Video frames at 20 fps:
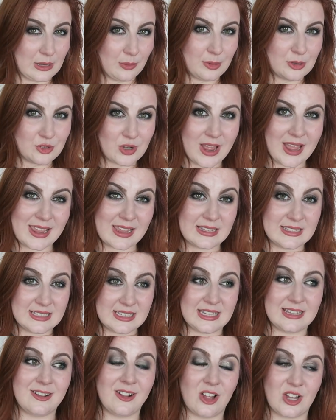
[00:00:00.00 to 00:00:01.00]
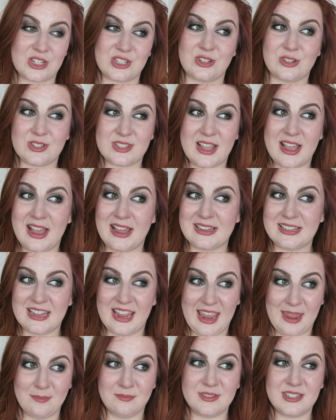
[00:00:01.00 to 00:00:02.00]
I'll be tracking declutters and
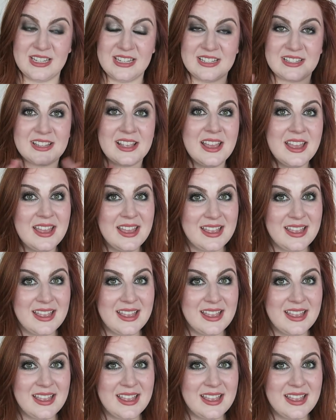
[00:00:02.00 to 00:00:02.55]
empties